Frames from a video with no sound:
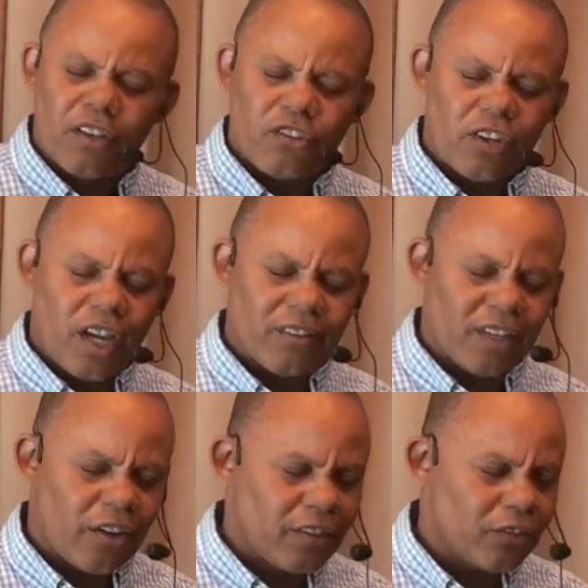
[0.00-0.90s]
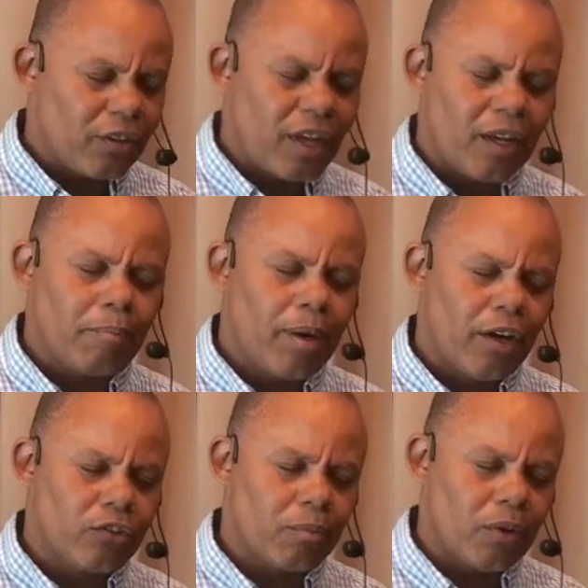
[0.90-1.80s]
change and how things are not
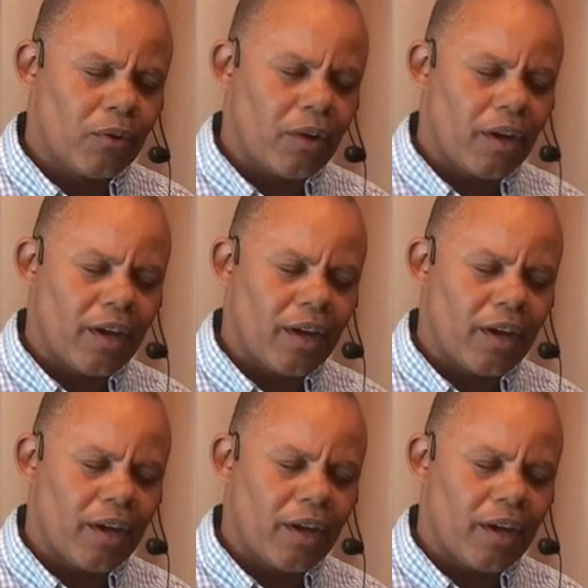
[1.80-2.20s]
impossible,